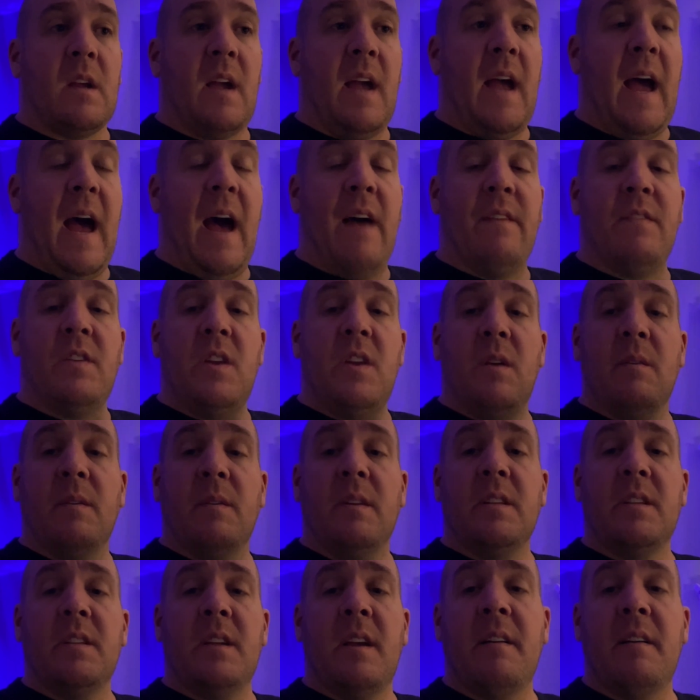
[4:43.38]
avenue
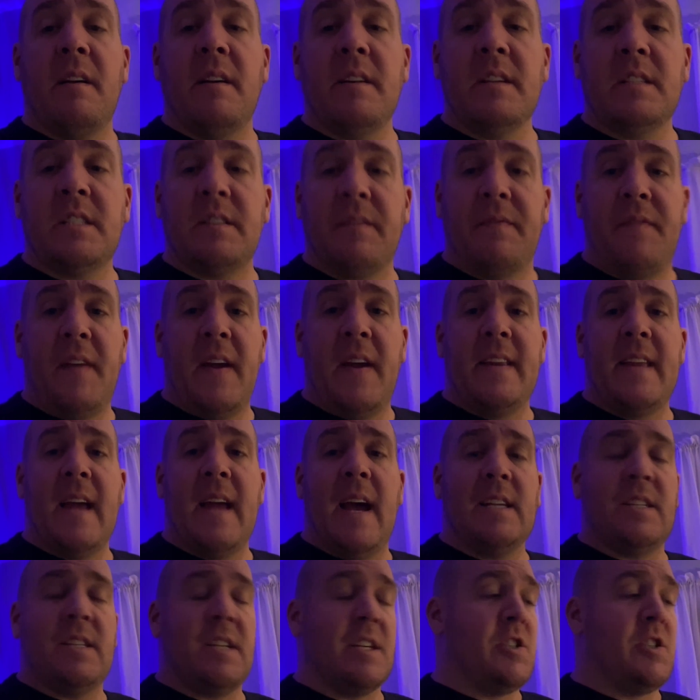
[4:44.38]
and uh, it's a
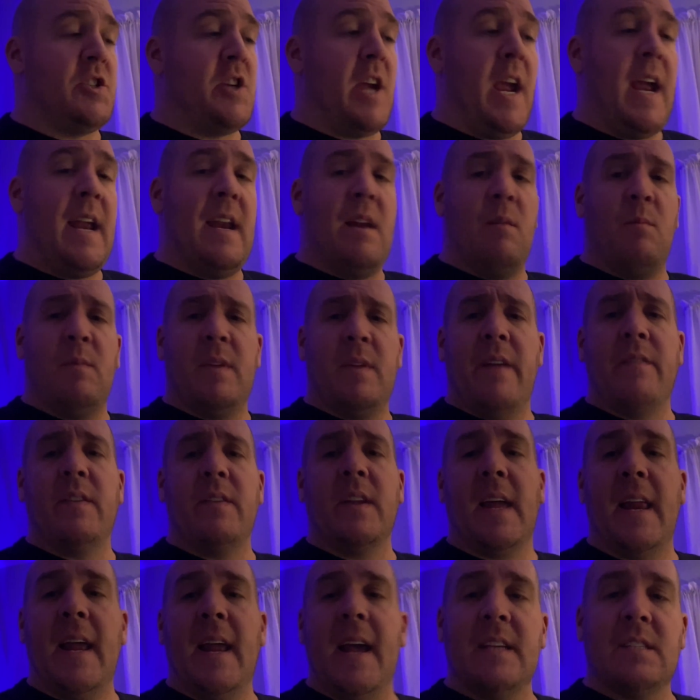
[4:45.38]
fantastic chain and with
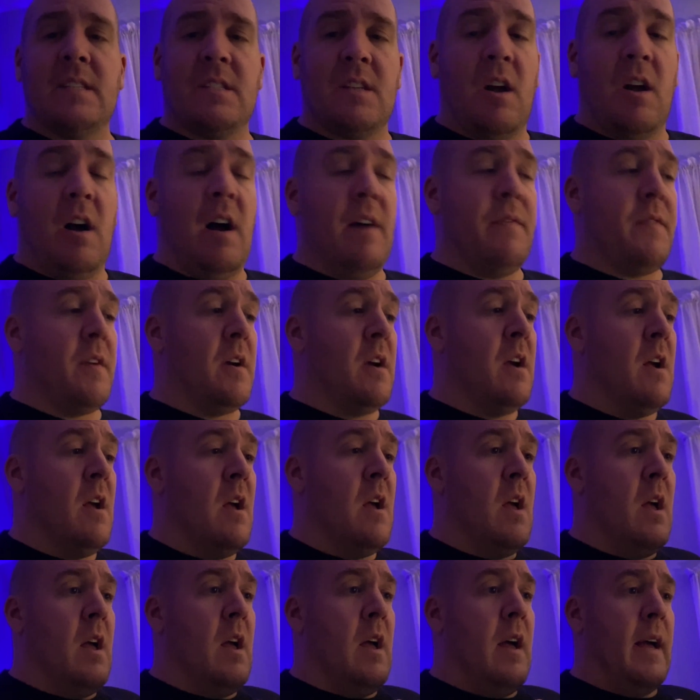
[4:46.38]
everything it has to offer.
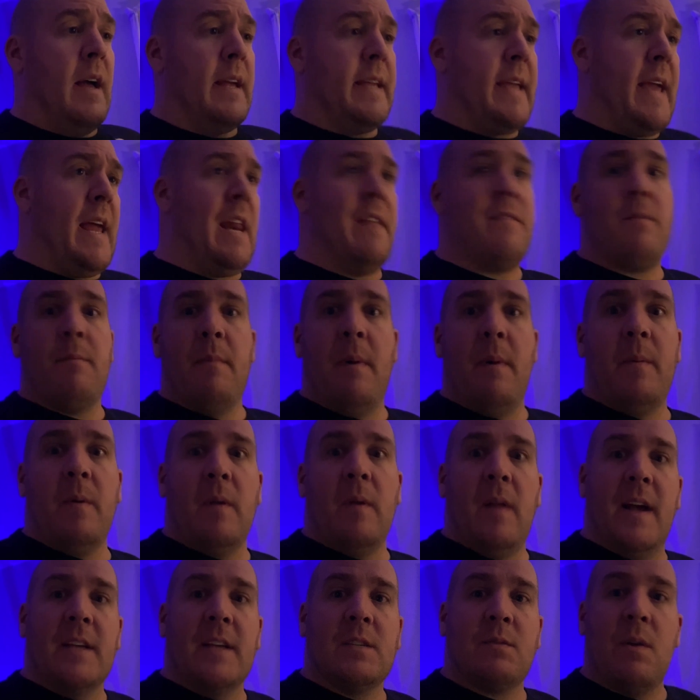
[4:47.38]
Again, if you remember
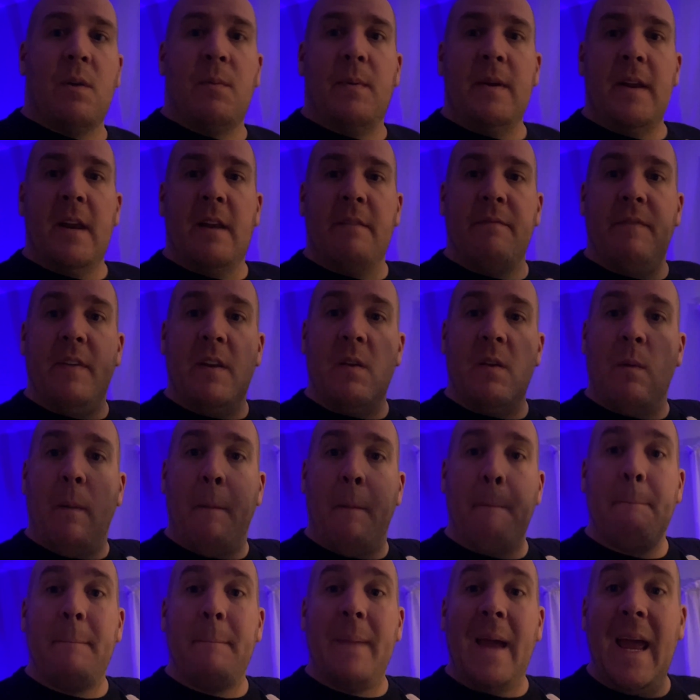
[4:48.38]
last week we did a video
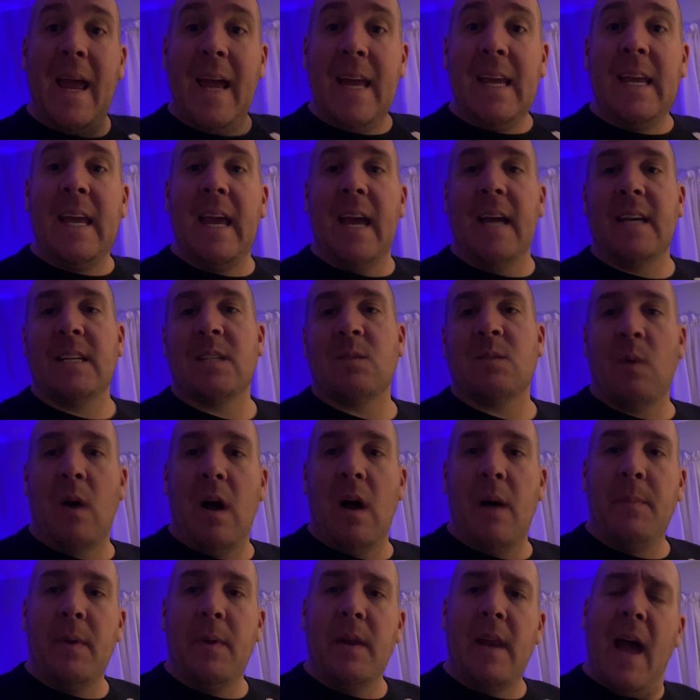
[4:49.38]
on Pancake
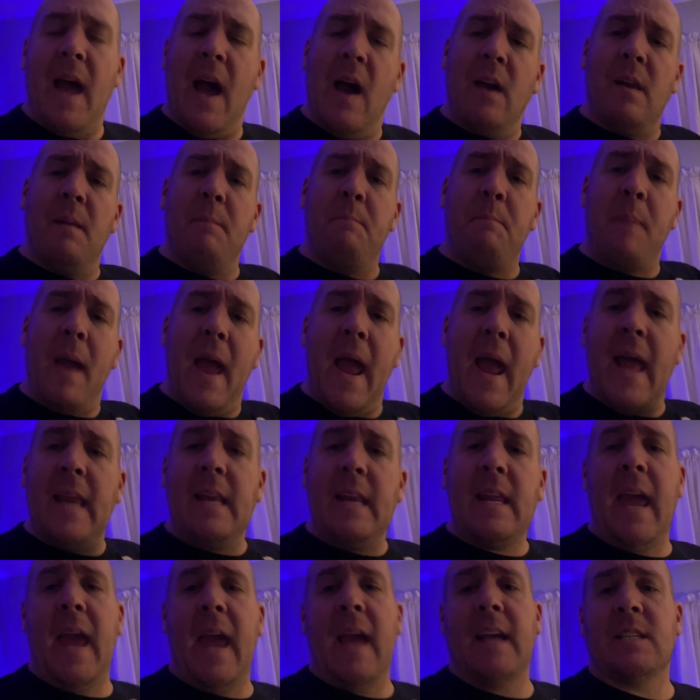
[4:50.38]
Swap and how did
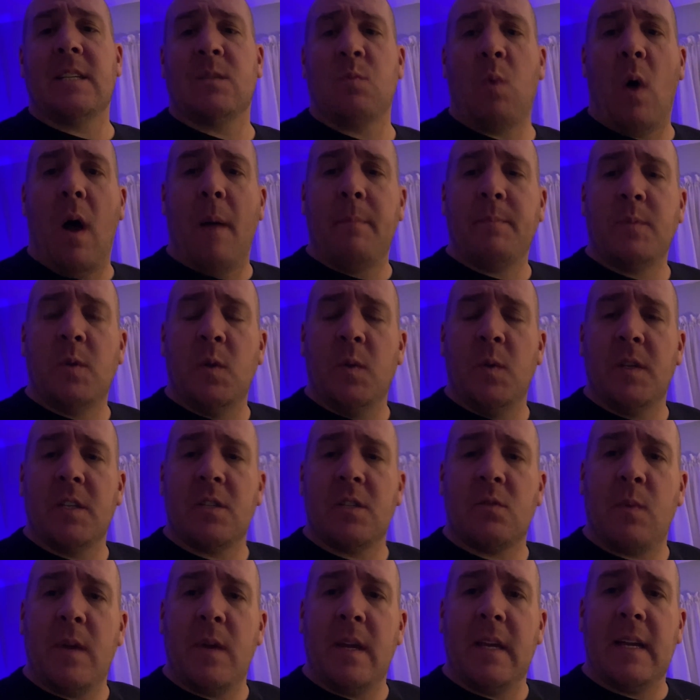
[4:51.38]
Pancake Swap do
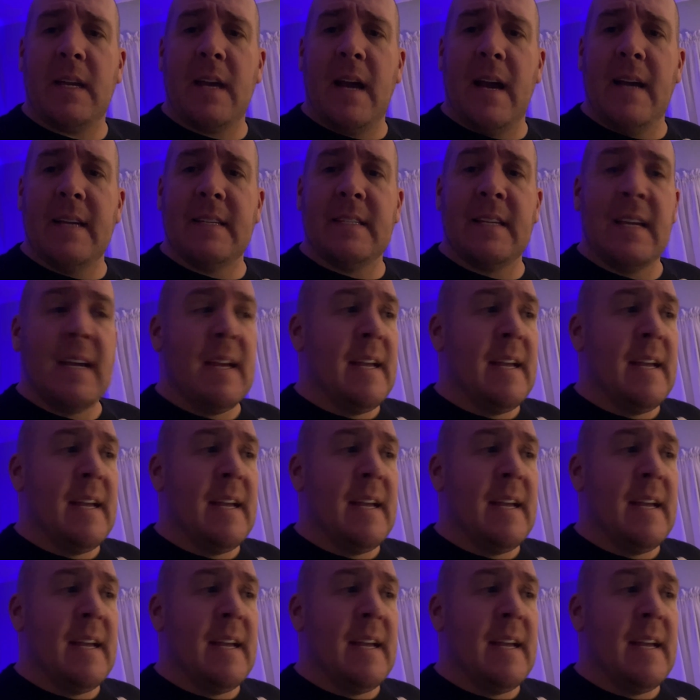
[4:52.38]
this week, guys?